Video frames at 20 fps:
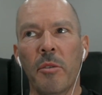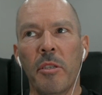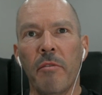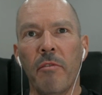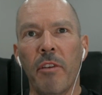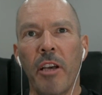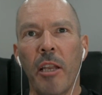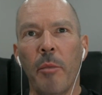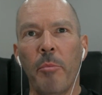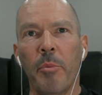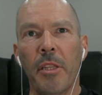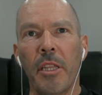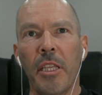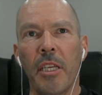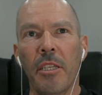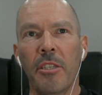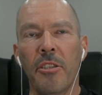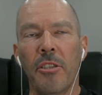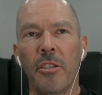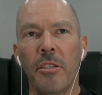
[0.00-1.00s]
developing
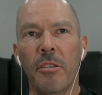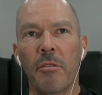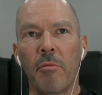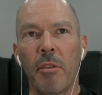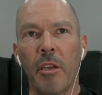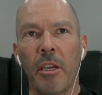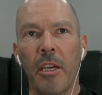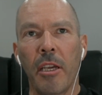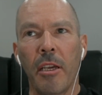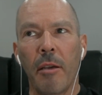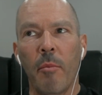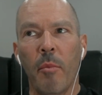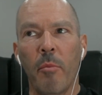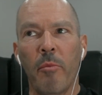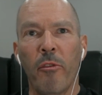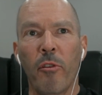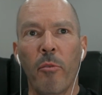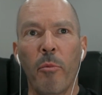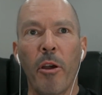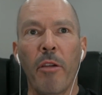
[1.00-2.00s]
this
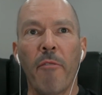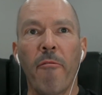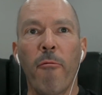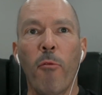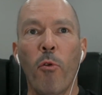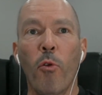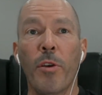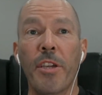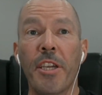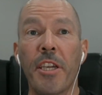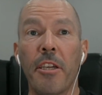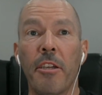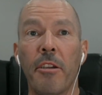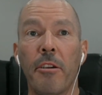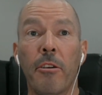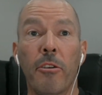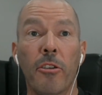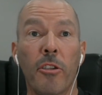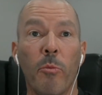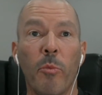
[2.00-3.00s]
for about 4
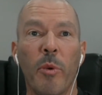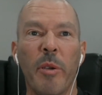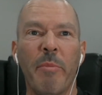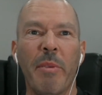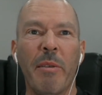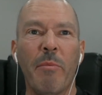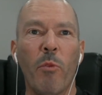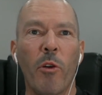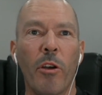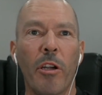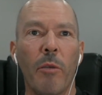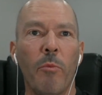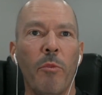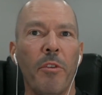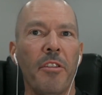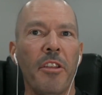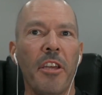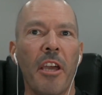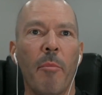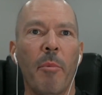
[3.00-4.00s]
years, and we've been working
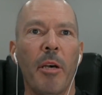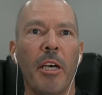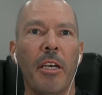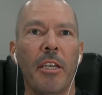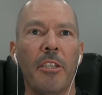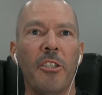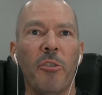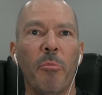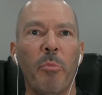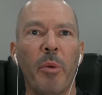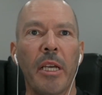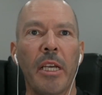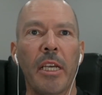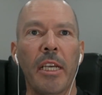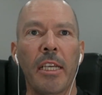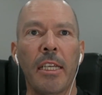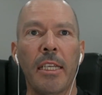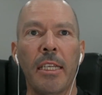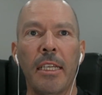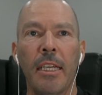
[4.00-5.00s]
with Yamaha
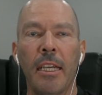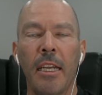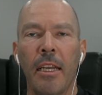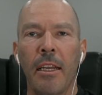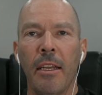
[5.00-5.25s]
Japan,